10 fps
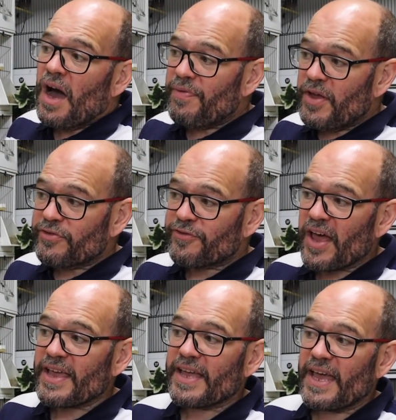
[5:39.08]
And those
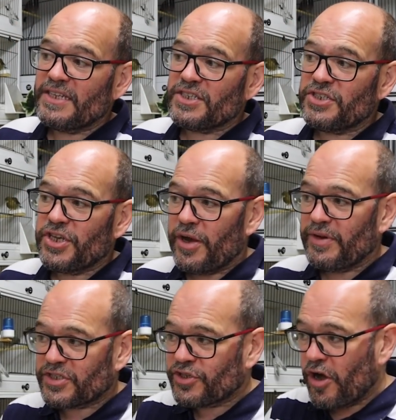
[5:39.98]
flight cages, you
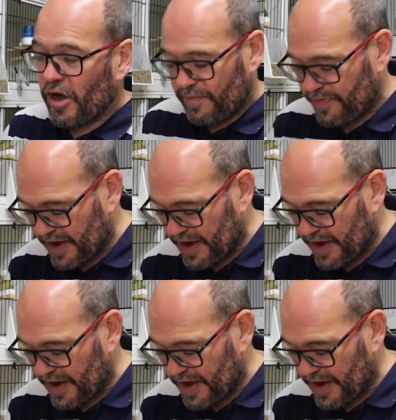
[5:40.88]
know, it's not